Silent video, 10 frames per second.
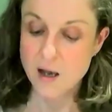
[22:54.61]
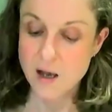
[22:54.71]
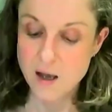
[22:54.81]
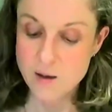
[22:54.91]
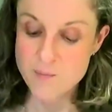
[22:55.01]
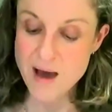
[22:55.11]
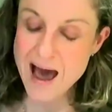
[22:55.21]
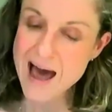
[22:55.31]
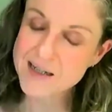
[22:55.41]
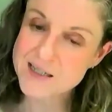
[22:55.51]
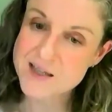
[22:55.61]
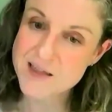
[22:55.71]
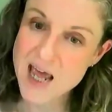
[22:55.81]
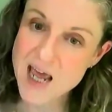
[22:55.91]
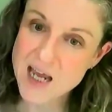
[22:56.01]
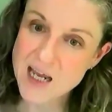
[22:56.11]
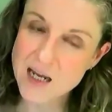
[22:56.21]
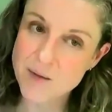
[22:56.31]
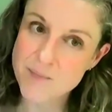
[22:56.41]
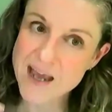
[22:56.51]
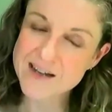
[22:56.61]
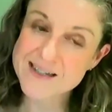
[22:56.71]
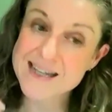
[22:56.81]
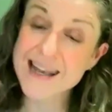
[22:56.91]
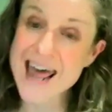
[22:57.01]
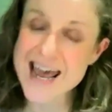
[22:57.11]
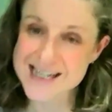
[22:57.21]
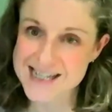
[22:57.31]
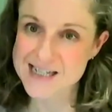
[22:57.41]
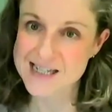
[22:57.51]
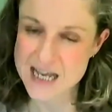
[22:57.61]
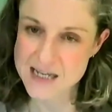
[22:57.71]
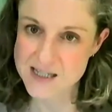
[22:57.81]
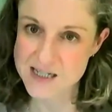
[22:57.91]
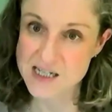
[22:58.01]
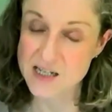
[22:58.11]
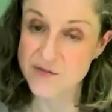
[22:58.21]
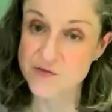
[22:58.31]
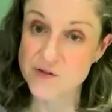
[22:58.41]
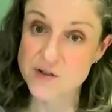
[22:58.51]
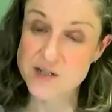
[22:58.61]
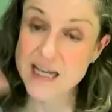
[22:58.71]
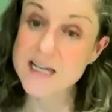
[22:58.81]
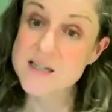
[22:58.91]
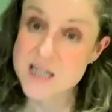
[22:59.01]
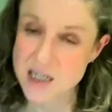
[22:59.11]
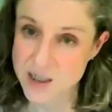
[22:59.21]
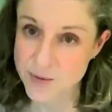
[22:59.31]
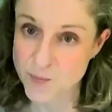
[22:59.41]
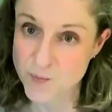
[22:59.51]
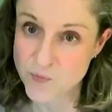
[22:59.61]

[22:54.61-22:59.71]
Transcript: and they make us less sensitive to insulin.